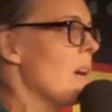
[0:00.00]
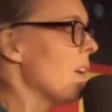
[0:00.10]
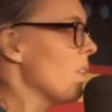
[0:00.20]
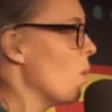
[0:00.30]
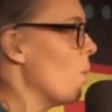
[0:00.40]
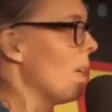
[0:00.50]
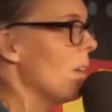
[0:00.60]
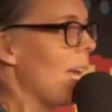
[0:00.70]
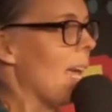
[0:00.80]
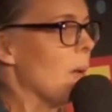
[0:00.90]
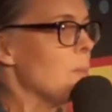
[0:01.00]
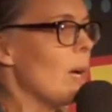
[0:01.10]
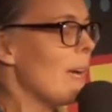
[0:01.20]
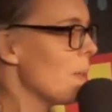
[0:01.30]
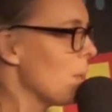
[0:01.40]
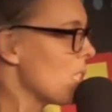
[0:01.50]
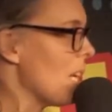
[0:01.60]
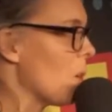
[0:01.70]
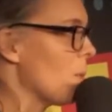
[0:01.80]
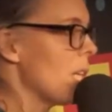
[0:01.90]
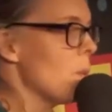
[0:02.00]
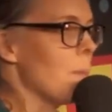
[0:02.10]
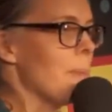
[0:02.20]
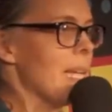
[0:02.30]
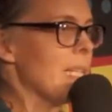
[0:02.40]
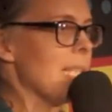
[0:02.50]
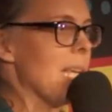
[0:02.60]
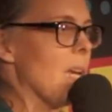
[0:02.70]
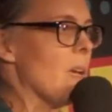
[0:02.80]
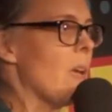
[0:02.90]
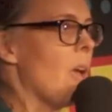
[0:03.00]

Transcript: I thought, well, okay, I'm not having much luck with human beings here.